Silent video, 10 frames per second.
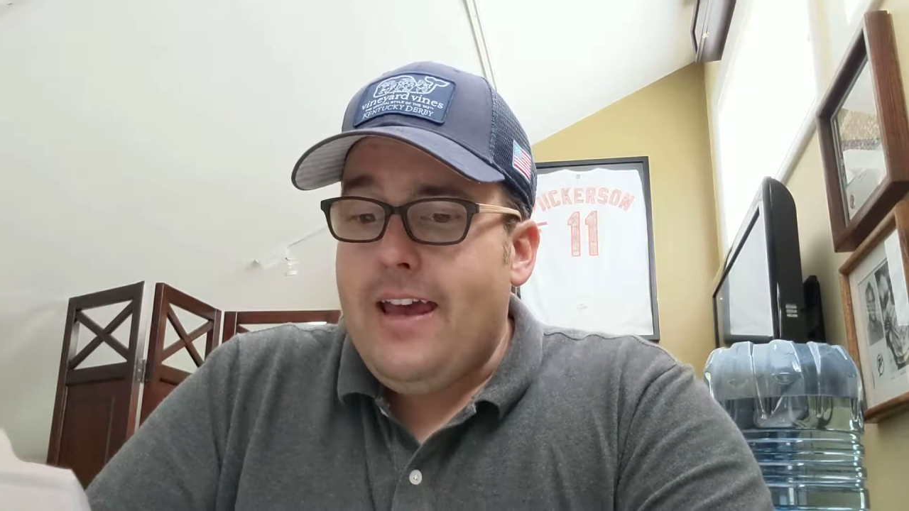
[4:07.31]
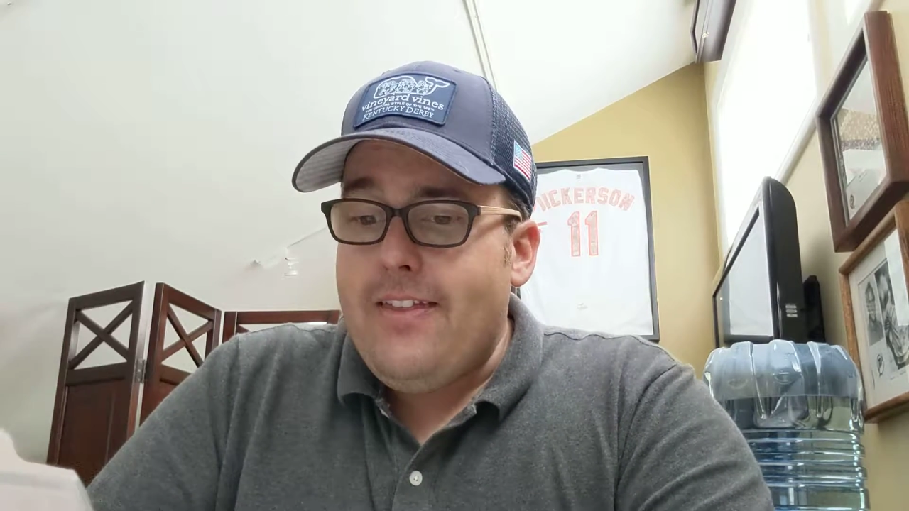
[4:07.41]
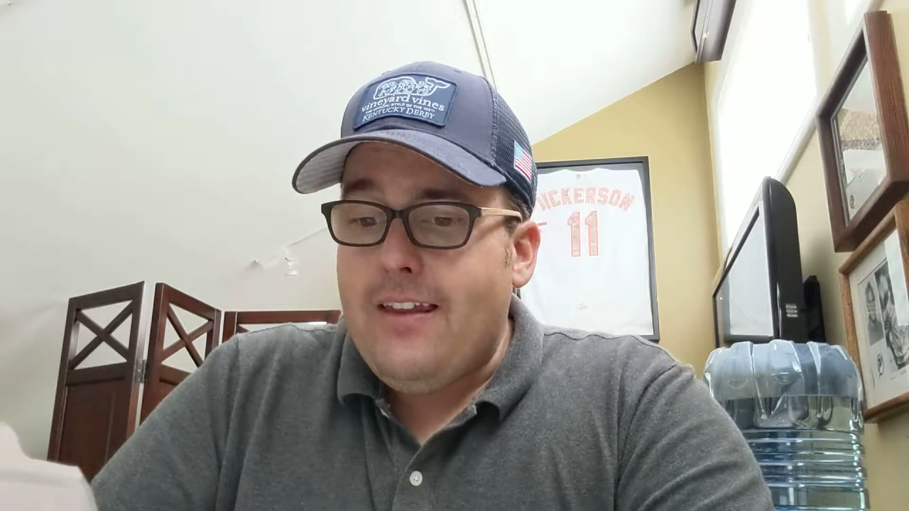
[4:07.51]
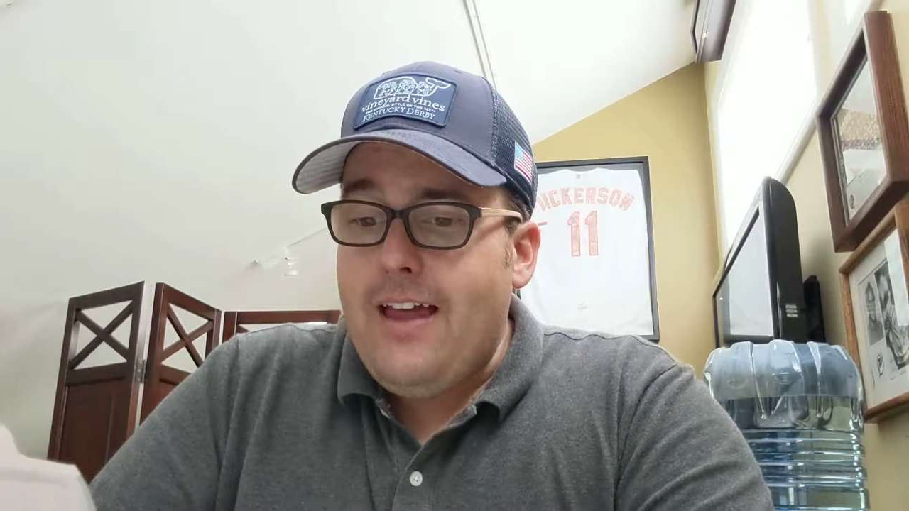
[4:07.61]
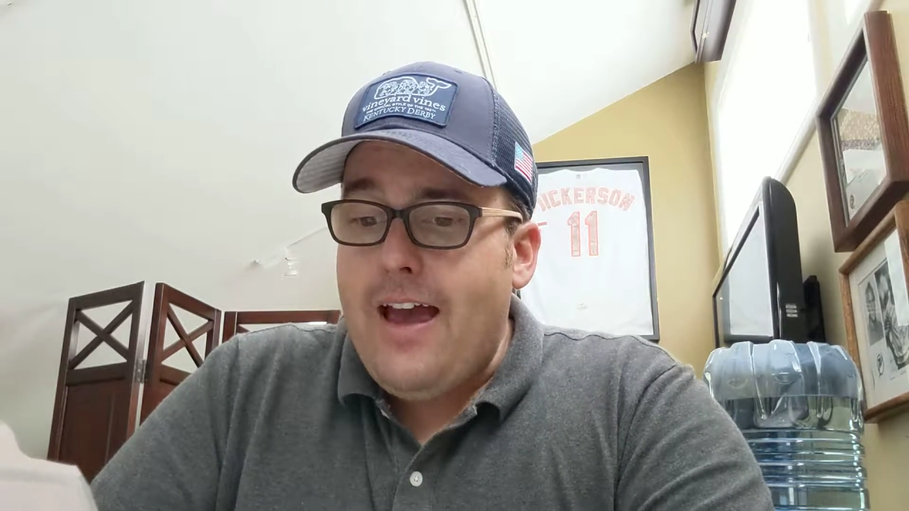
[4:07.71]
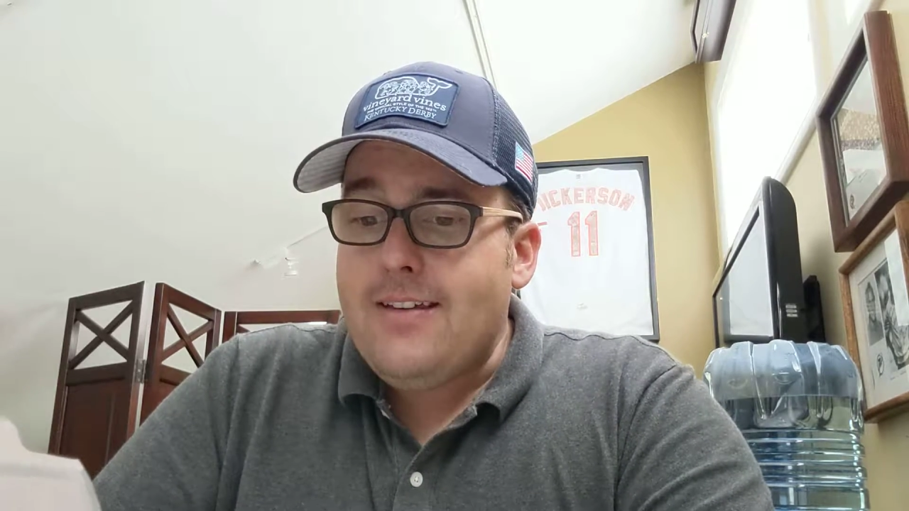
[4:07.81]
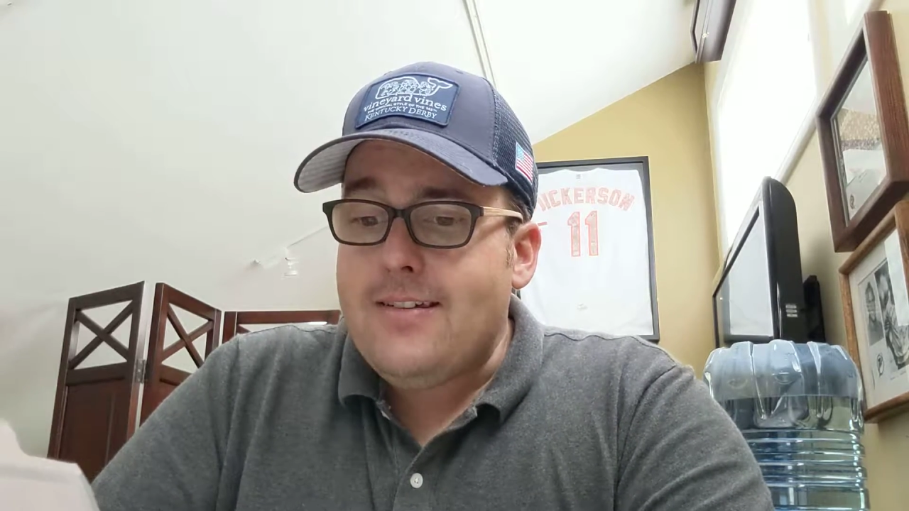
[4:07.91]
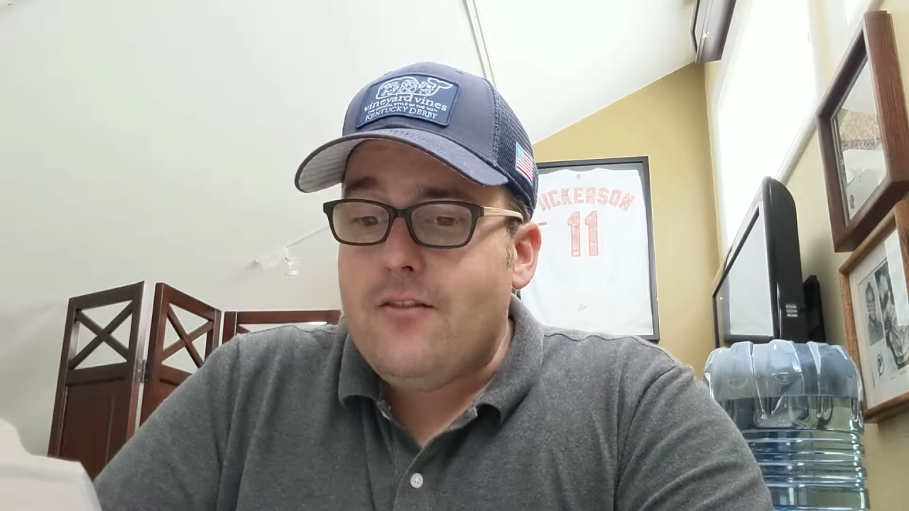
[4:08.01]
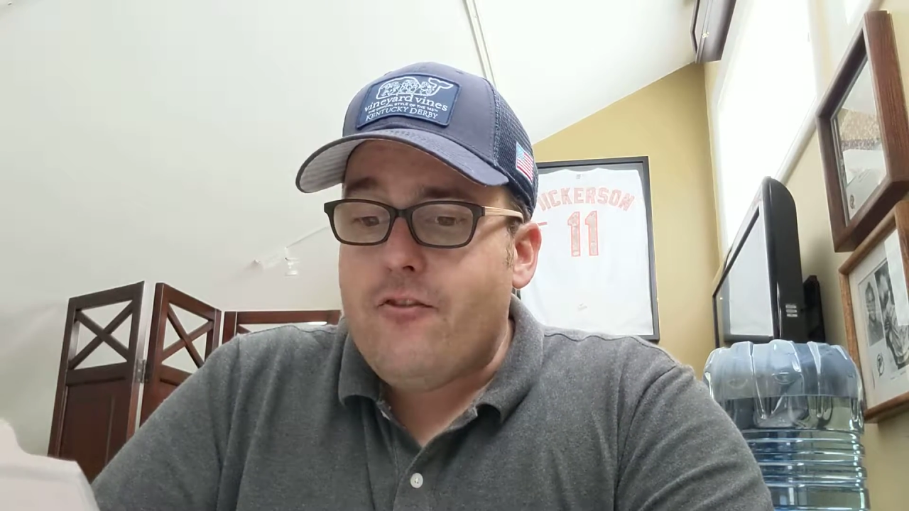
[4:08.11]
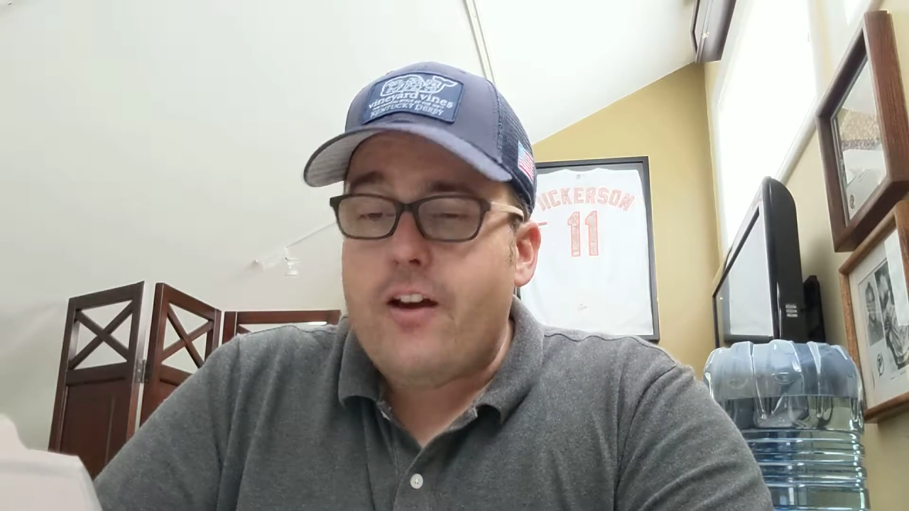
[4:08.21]
and the
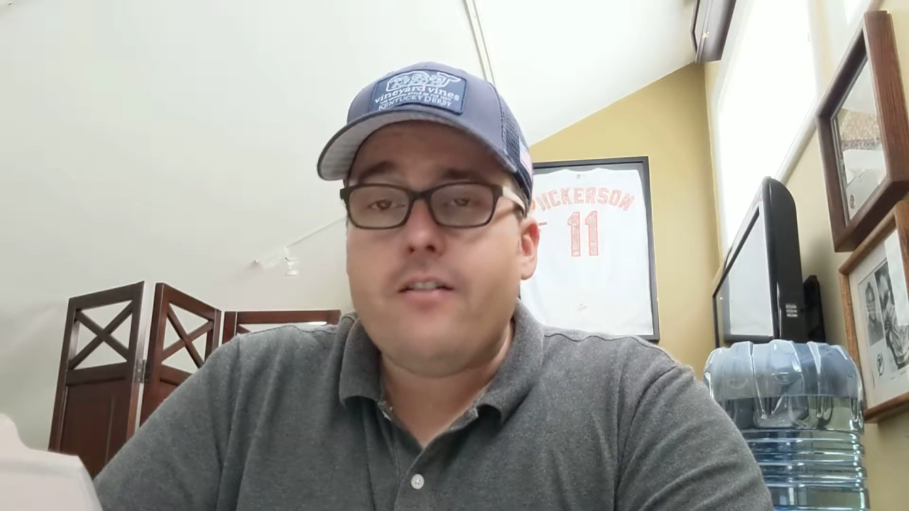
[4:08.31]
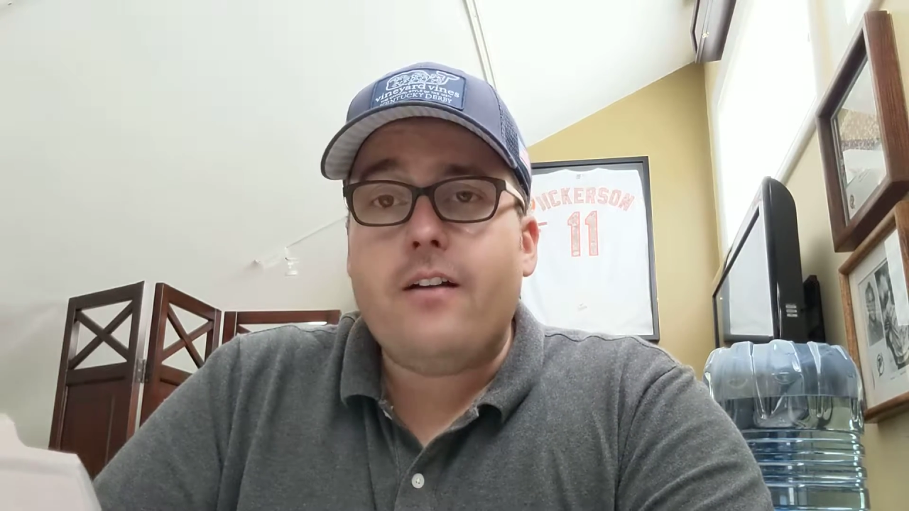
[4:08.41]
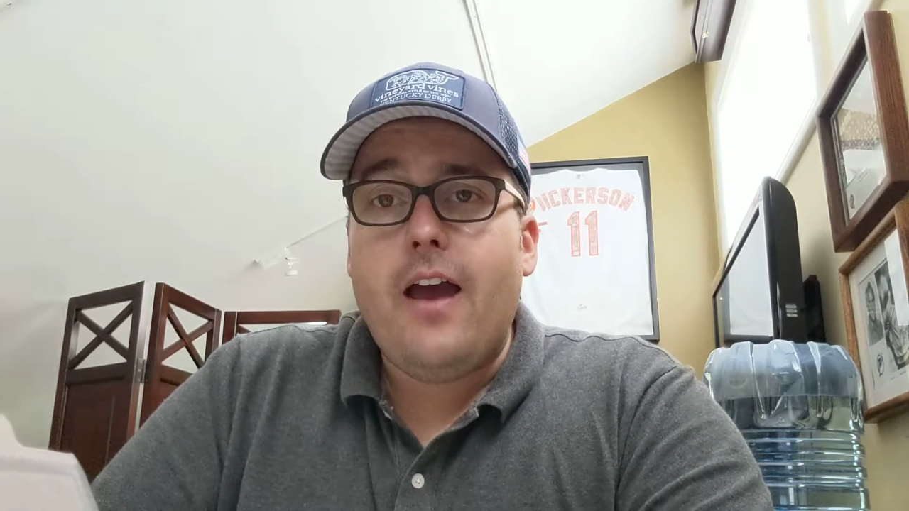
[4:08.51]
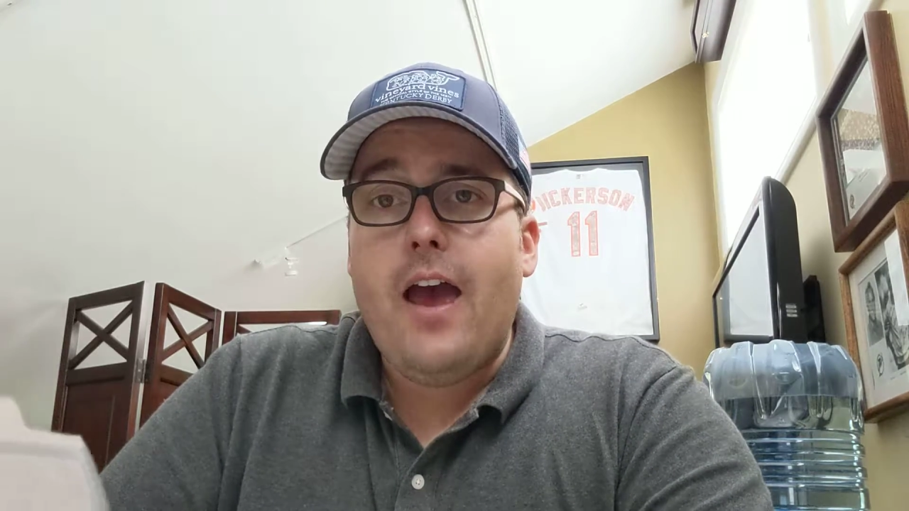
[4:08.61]
last record I